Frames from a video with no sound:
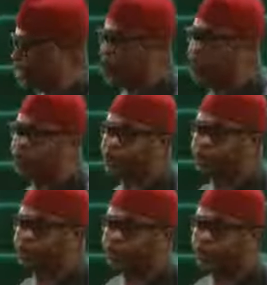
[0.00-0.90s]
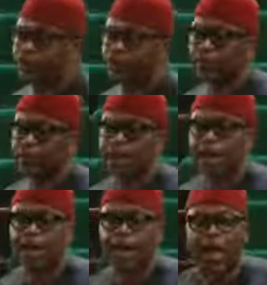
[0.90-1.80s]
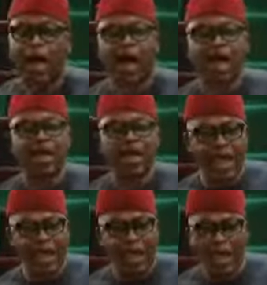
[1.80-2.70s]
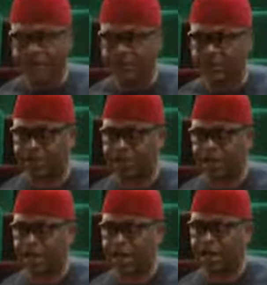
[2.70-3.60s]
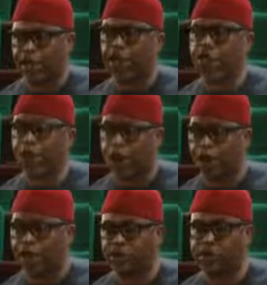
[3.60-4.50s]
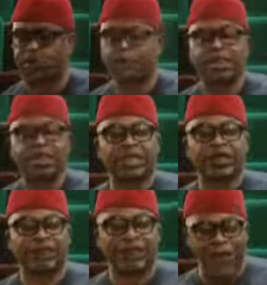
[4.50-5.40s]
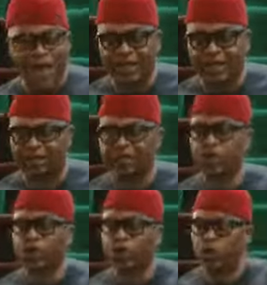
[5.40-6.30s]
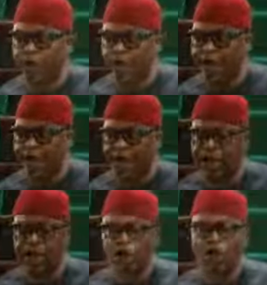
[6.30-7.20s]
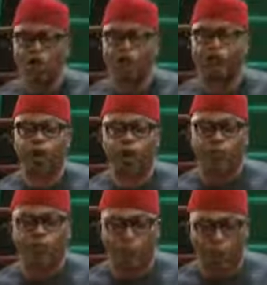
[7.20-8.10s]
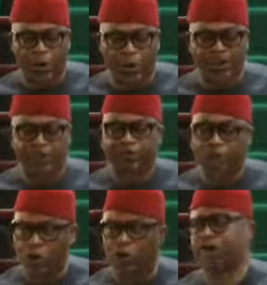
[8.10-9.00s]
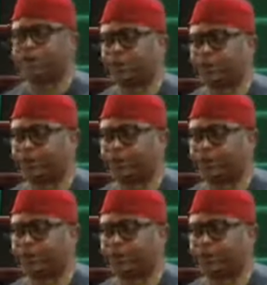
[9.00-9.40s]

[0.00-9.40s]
House. And he was the first youth leader of All Progressive Congress.